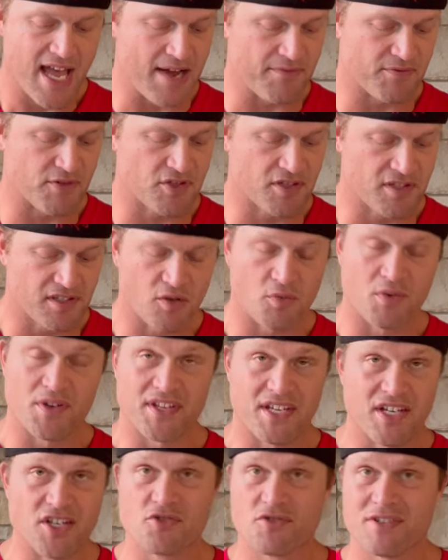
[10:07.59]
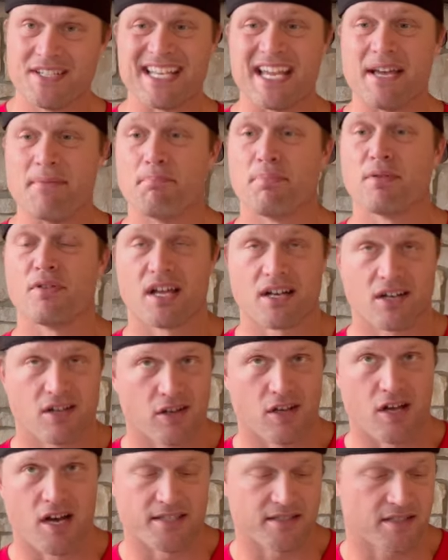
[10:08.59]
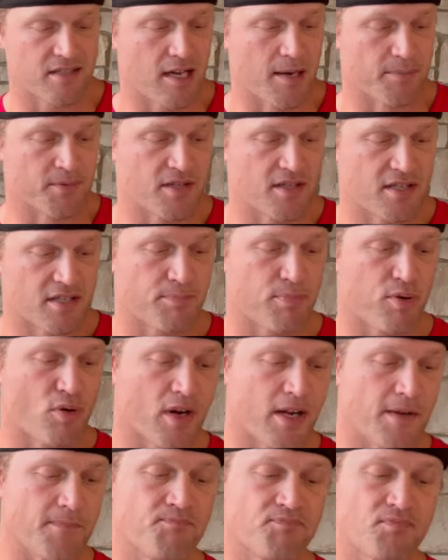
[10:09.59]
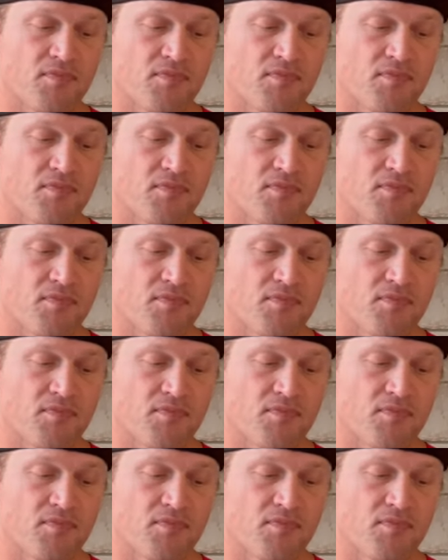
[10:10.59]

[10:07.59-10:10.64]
after dealing with injuries and blood clots up to this point